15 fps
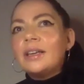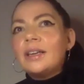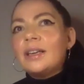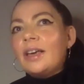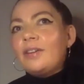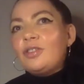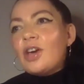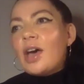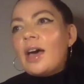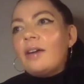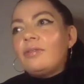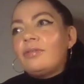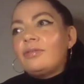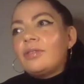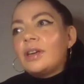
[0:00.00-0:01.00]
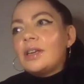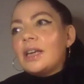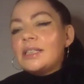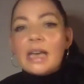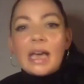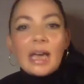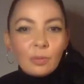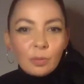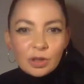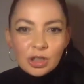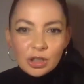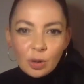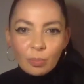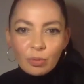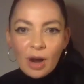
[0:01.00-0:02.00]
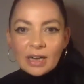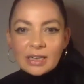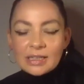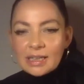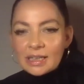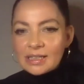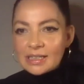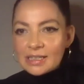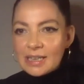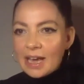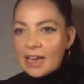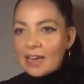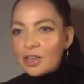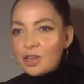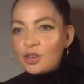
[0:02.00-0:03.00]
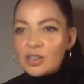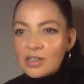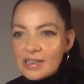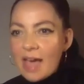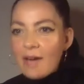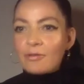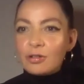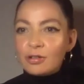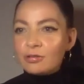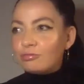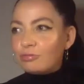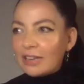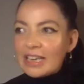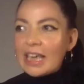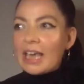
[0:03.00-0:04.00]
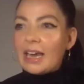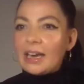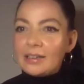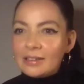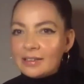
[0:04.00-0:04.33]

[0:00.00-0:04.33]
if you have a, day in which you don't practice, that's a day that you can never regain.